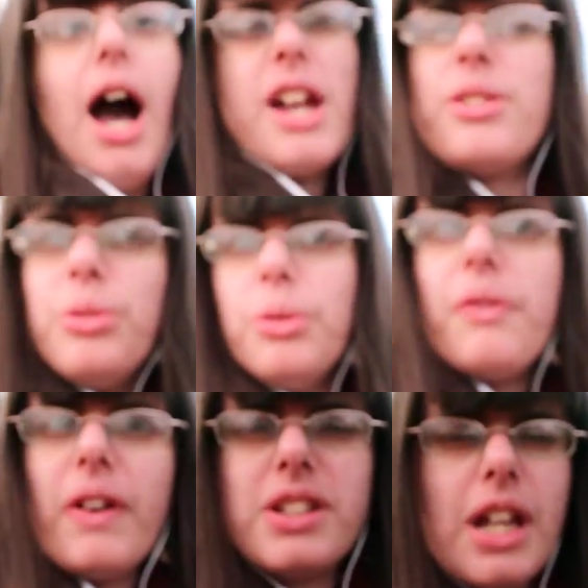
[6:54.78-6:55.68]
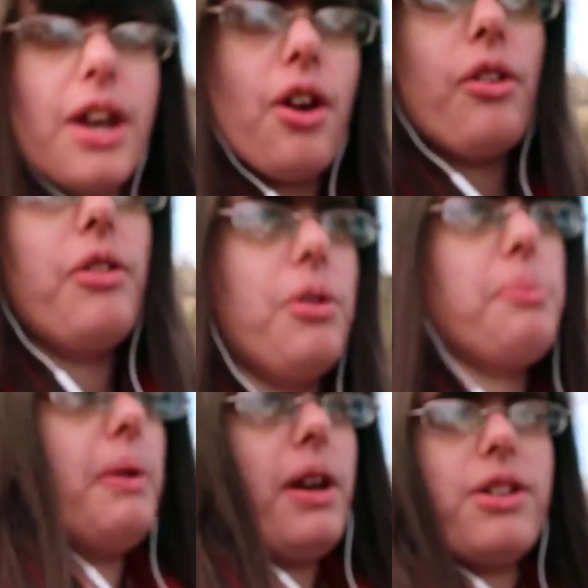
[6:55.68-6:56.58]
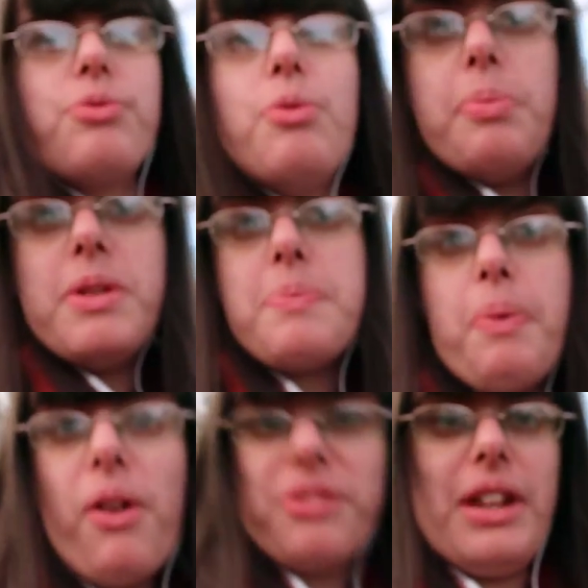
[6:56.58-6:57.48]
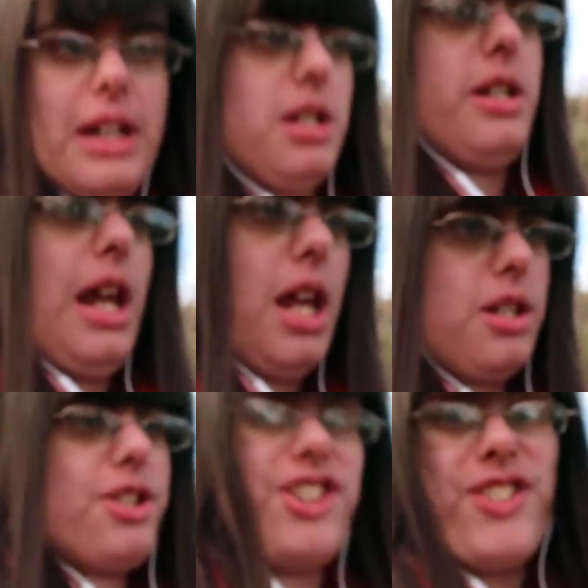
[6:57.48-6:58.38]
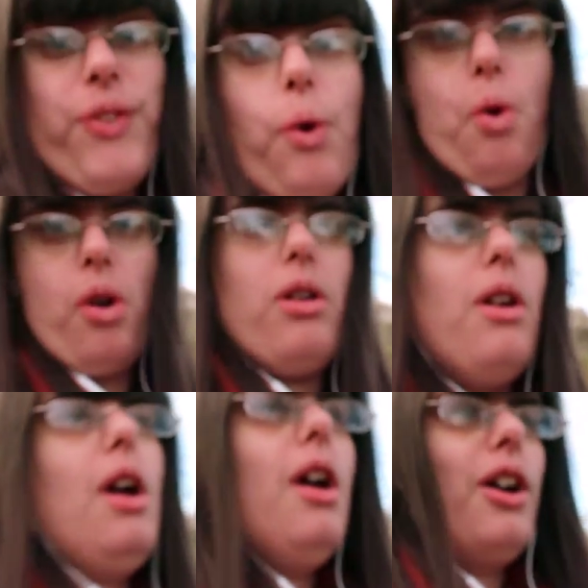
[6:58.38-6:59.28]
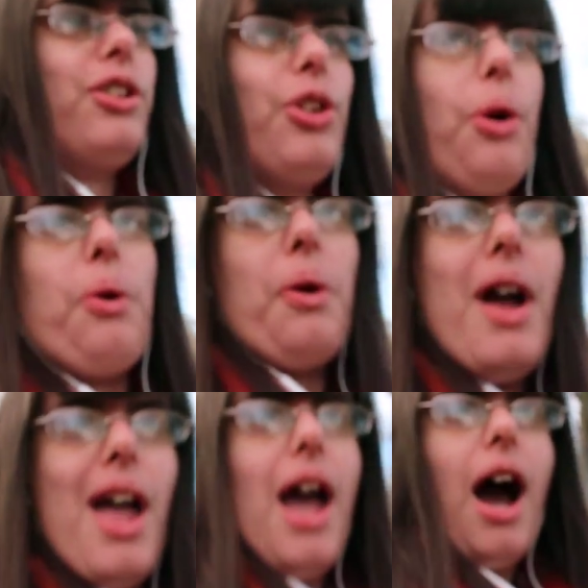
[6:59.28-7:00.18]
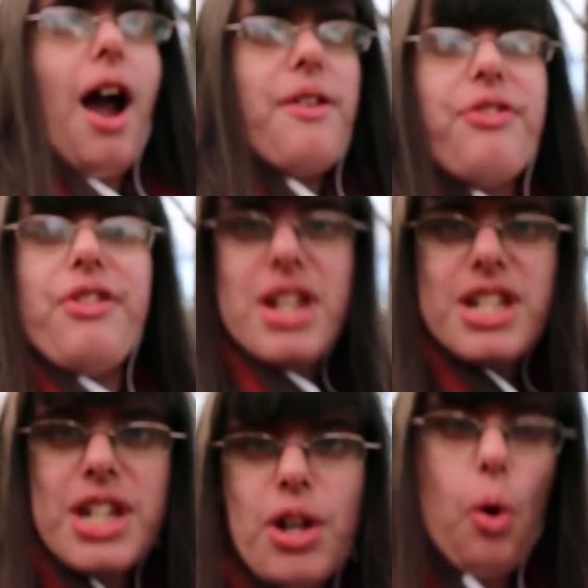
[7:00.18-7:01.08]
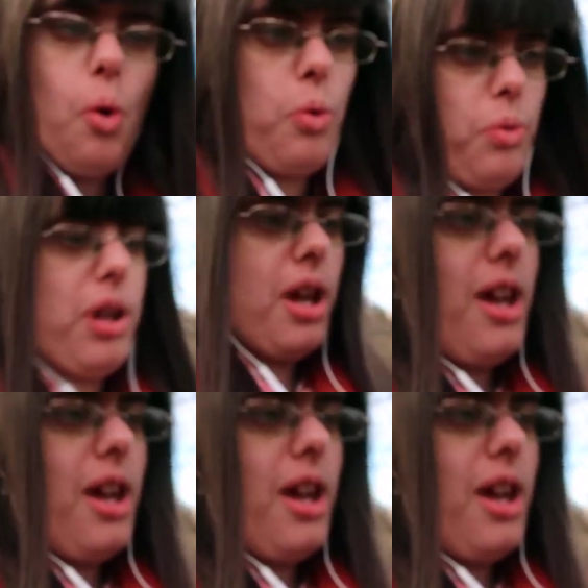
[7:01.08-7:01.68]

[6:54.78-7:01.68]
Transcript: I don't know if I said earlier, but it's Ruby's birthday today. She's 4. So, I'm freezing cold.